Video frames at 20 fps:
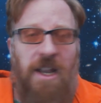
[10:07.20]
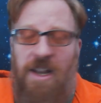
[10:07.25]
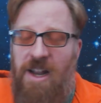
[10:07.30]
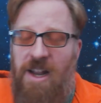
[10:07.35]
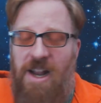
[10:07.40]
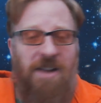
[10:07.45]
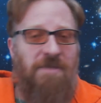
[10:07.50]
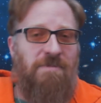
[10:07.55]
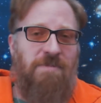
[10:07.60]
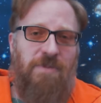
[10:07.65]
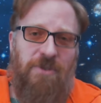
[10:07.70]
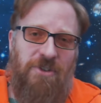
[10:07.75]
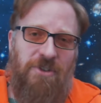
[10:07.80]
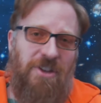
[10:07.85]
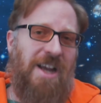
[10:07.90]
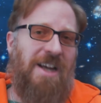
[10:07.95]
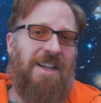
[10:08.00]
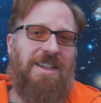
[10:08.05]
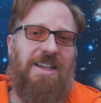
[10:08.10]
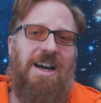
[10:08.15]
And
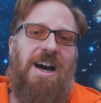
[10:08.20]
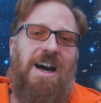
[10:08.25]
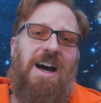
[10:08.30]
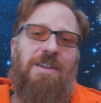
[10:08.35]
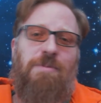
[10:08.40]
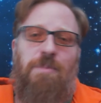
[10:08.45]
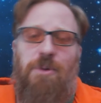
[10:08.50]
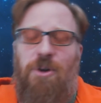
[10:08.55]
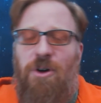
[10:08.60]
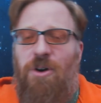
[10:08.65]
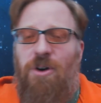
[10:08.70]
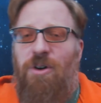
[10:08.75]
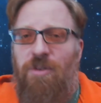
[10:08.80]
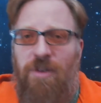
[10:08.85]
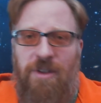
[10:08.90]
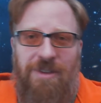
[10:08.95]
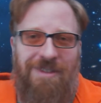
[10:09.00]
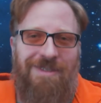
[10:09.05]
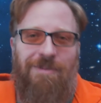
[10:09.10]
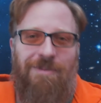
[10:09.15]
staying at the
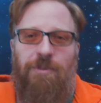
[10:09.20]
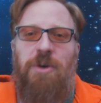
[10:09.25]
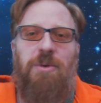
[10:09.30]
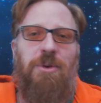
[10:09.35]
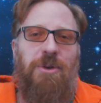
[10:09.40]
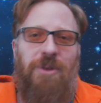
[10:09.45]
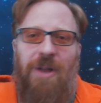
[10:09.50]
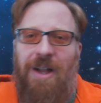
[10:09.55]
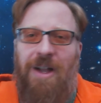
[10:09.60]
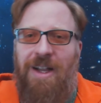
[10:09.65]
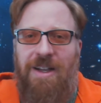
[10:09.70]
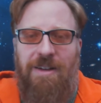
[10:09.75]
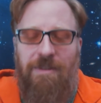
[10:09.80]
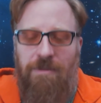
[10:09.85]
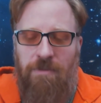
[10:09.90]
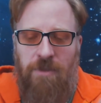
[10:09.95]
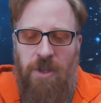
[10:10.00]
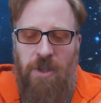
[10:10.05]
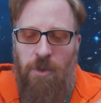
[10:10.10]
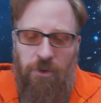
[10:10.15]
hospital, and we were like,
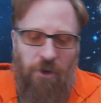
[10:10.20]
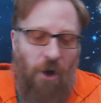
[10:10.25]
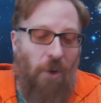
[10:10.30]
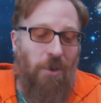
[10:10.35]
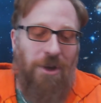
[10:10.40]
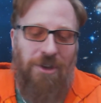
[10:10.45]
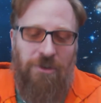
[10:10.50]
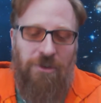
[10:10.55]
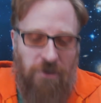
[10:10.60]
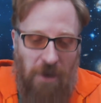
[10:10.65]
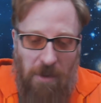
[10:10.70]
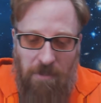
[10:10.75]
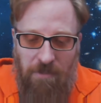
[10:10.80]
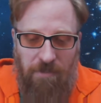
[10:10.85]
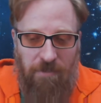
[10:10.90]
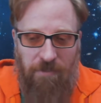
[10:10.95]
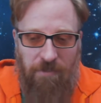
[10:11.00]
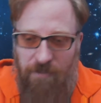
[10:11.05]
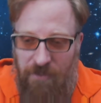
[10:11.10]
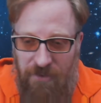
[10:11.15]
there was always
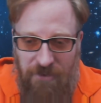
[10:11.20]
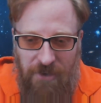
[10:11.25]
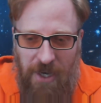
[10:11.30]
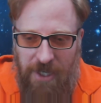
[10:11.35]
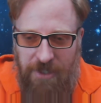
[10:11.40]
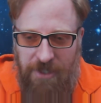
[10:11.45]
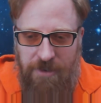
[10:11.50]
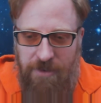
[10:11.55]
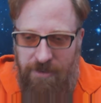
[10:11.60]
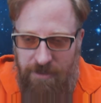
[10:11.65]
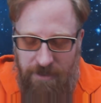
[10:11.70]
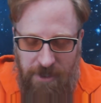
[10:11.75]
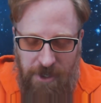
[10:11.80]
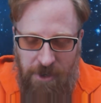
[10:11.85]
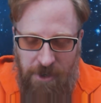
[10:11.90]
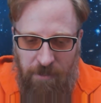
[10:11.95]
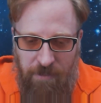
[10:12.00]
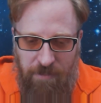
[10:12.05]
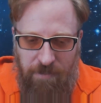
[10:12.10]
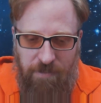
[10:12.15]
some
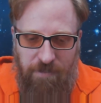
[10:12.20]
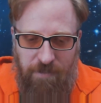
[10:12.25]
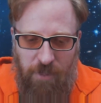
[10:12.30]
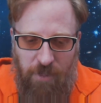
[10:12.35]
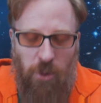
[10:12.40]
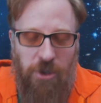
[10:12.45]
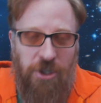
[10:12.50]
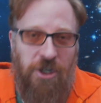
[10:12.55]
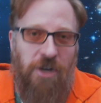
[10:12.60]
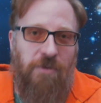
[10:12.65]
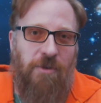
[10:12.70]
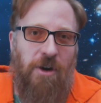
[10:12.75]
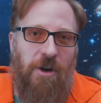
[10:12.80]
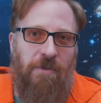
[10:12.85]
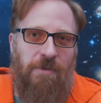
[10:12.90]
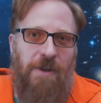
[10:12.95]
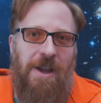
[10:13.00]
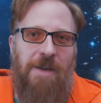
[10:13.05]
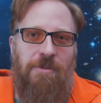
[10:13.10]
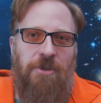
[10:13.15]
portion of
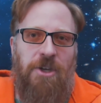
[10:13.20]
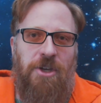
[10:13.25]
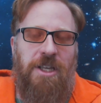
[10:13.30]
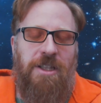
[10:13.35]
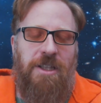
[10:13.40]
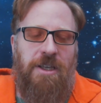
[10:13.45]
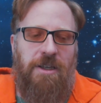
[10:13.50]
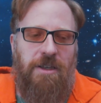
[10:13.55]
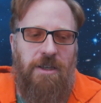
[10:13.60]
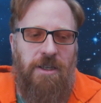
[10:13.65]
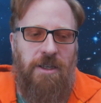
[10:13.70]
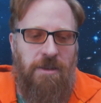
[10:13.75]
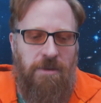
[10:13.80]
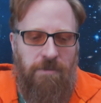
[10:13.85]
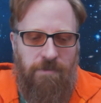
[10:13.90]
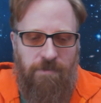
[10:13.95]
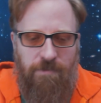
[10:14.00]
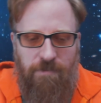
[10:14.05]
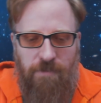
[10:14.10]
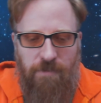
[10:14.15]
our family in
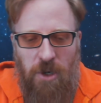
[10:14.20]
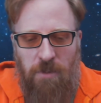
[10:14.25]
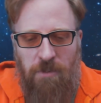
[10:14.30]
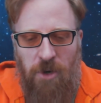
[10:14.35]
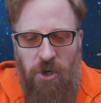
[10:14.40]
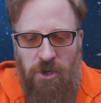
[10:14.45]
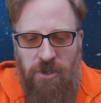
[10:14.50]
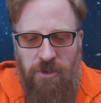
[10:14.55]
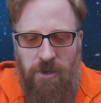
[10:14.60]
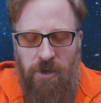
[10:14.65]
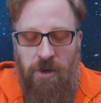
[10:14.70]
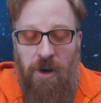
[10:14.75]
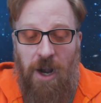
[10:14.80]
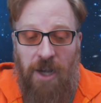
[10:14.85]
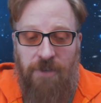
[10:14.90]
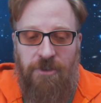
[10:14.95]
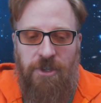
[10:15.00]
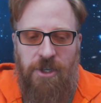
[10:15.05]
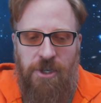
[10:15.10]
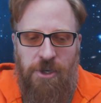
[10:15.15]
the emergent or
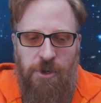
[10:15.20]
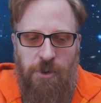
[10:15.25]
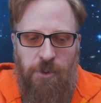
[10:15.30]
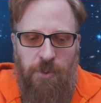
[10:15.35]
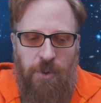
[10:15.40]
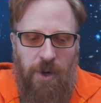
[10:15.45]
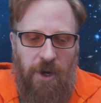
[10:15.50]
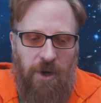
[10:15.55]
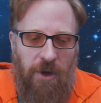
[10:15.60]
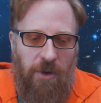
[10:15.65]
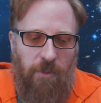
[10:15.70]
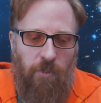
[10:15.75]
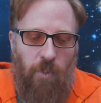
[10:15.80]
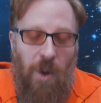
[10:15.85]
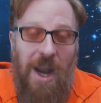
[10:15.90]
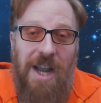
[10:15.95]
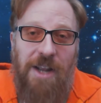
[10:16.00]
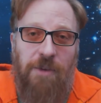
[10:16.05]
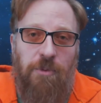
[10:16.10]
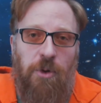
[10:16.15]
ICU
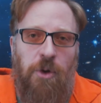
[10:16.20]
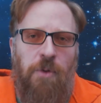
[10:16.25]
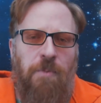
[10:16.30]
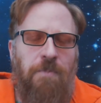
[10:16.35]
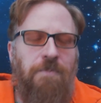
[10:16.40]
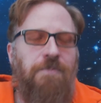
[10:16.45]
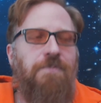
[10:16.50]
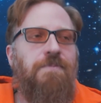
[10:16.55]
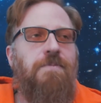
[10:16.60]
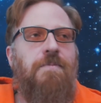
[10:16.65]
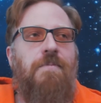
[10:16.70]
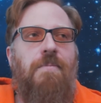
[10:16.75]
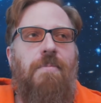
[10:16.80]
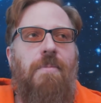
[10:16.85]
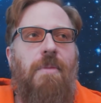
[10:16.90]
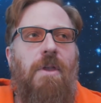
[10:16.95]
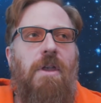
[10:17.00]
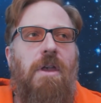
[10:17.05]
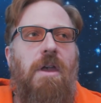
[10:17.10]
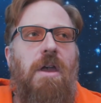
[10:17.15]
waiting room.
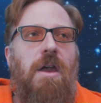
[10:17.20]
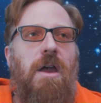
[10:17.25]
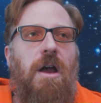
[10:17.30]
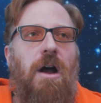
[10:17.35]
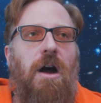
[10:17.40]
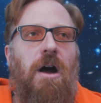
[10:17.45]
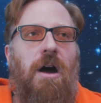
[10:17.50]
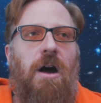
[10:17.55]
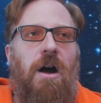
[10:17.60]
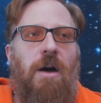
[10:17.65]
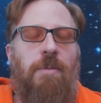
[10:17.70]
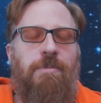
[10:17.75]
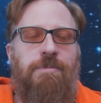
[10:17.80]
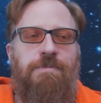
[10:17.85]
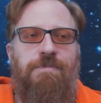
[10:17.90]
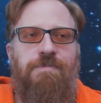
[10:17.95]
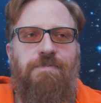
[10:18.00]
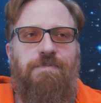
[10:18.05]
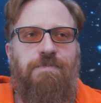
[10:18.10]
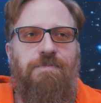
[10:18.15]
I
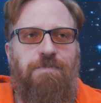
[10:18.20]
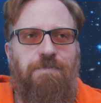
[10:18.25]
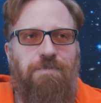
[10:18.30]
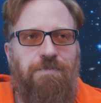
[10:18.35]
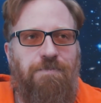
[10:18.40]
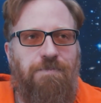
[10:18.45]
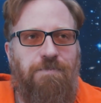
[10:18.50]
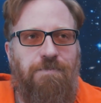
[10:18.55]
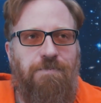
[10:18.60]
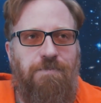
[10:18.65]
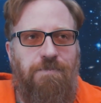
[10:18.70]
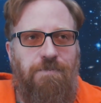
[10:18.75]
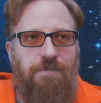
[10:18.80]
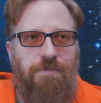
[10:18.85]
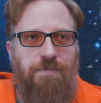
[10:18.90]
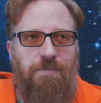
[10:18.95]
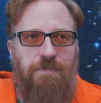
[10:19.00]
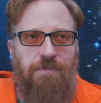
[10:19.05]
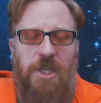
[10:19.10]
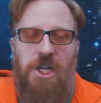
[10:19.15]
mean,
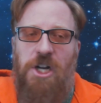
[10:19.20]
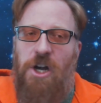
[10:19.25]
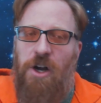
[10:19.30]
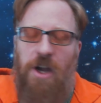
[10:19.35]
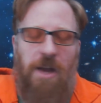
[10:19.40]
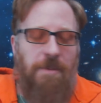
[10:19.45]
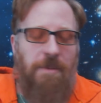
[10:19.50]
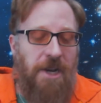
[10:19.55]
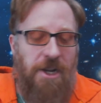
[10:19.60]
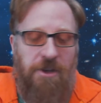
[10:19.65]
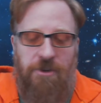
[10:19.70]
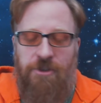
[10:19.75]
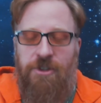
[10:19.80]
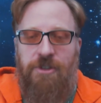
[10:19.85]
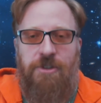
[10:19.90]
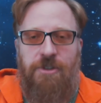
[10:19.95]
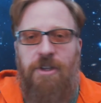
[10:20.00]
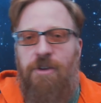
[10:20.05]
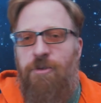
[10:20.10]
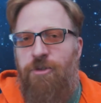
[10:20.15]

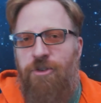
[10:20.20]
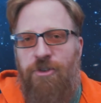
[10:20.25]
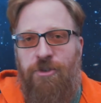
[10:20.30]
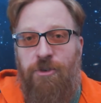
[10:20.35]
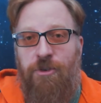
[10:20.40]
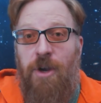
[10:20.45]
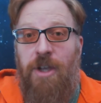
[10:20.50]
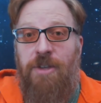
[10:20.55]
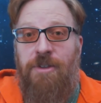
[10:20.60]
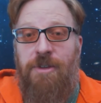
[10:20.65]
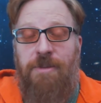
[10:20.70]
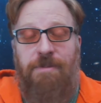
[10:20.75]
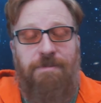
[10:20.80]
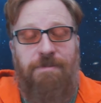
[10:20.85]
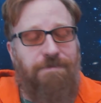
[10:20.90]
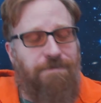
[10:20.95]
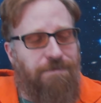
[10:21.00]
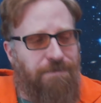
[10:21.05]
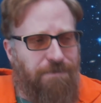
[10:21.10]
it was just crazy.